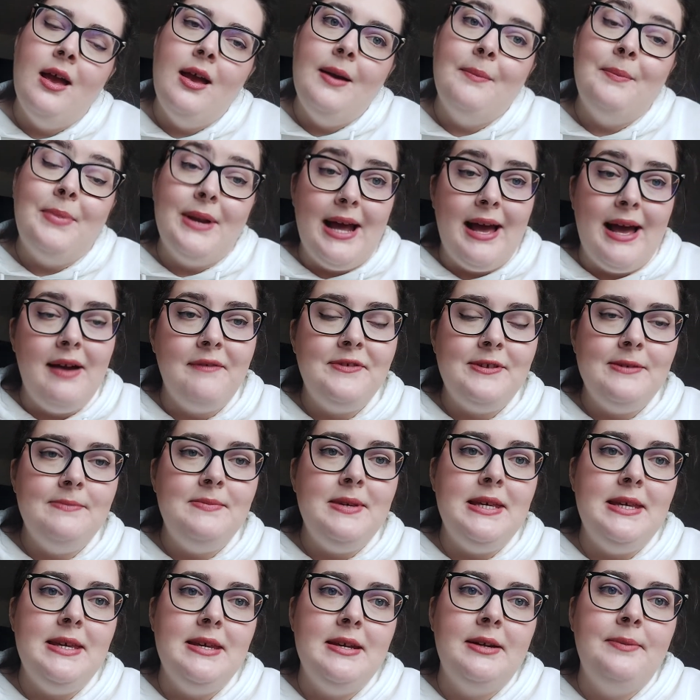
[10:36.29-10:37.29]
but I have to be
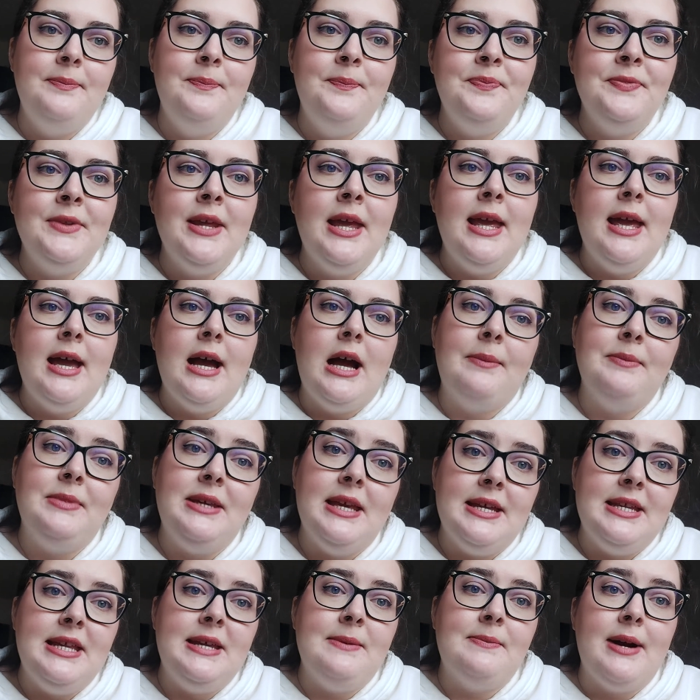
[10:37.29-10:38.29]
here. I'm
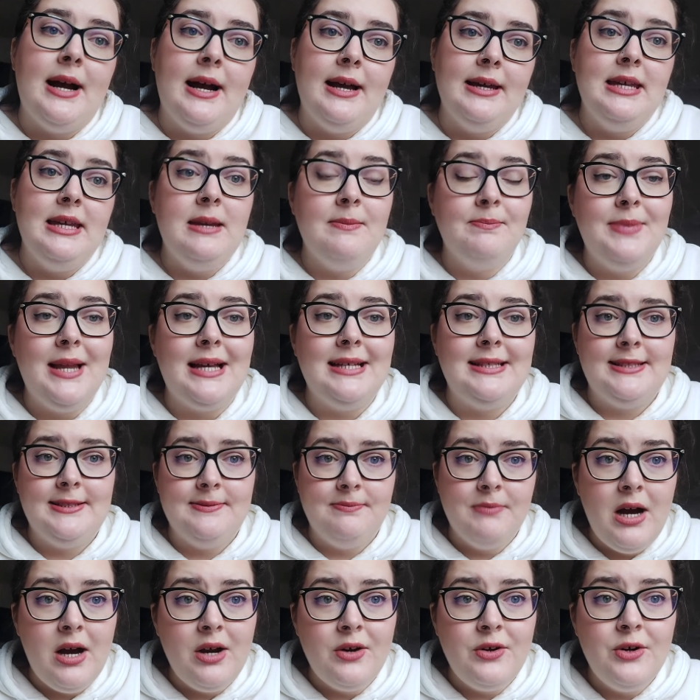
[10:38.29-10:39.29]
getting my implant
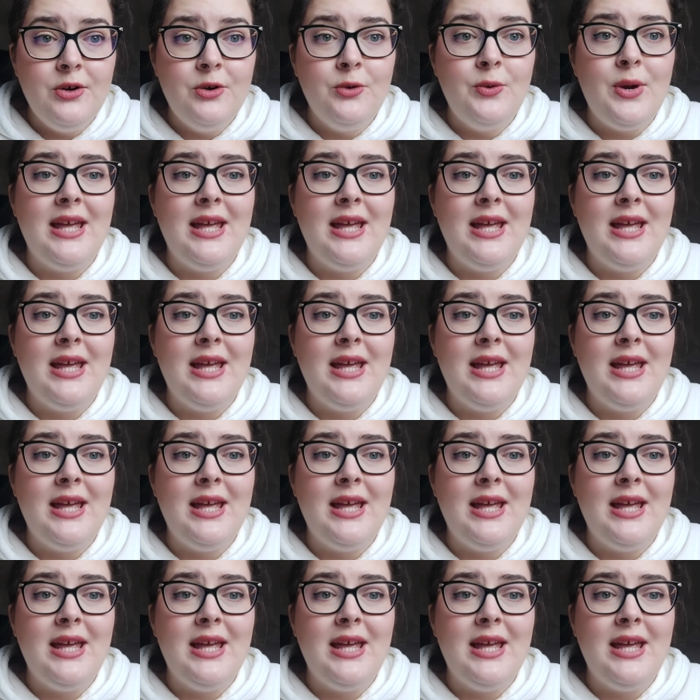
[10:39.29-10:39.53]
tomorrow,